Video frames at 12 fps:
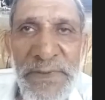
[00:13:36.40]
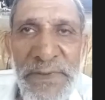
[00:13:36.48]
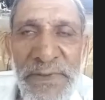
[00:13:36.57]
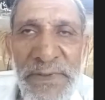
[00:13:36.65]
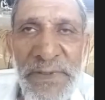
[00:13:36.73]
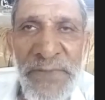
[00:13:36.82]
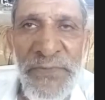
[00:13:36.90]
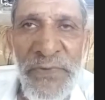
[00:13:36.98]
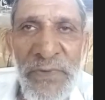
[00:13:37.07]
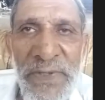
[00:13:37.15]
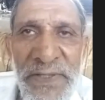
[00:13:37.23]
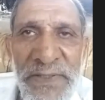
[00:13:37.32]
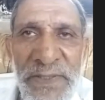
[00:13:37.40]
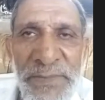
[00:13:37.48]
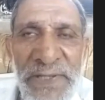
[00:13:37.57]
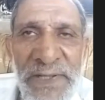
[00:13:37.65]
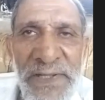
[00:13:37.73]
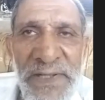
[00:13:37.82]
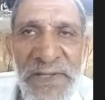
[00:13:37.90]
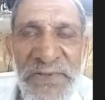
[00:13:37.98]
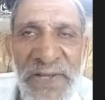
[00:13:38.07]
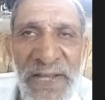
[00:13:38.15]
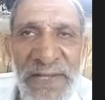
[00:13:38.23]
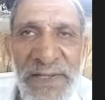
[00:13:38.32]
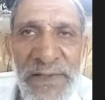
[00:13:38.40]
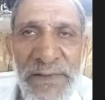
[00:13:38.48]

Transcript: If you look at the malarial cycle,